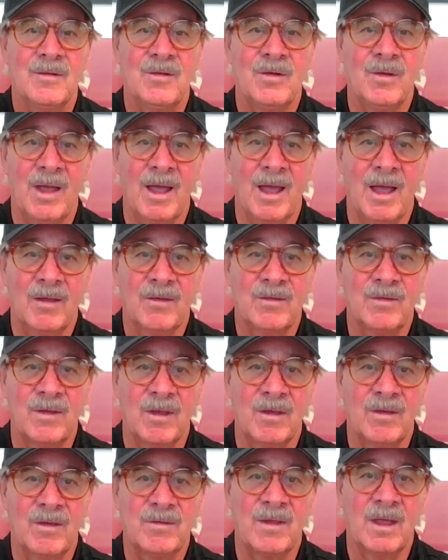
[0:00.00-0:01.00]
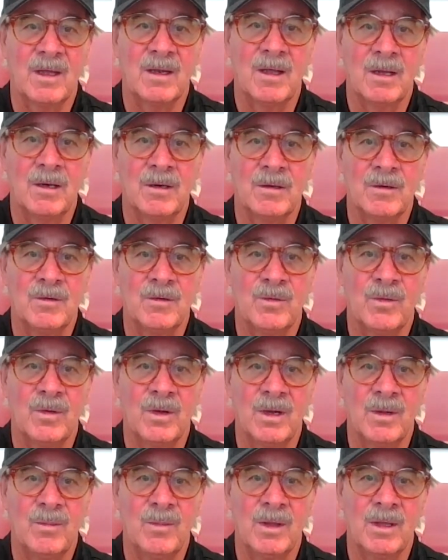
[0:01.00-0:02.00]
to access that
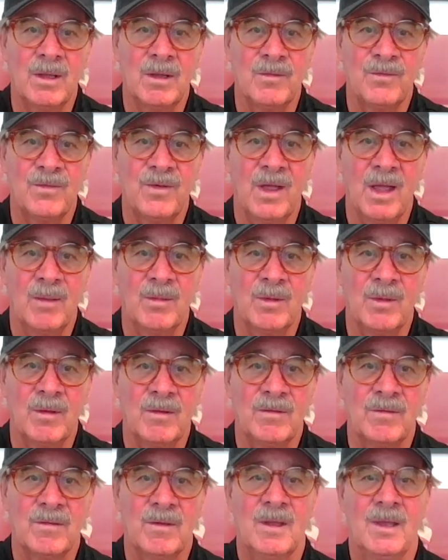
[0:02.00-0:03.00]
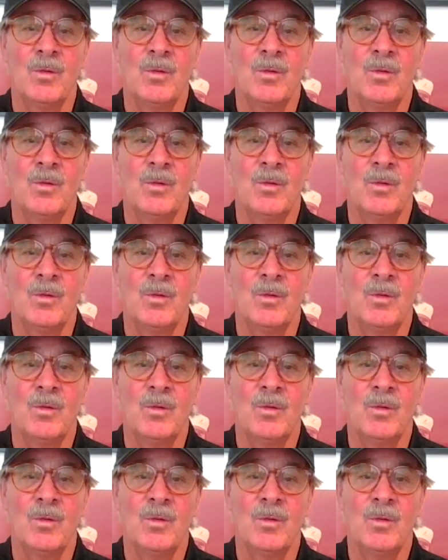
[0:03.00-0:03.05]
120 million families.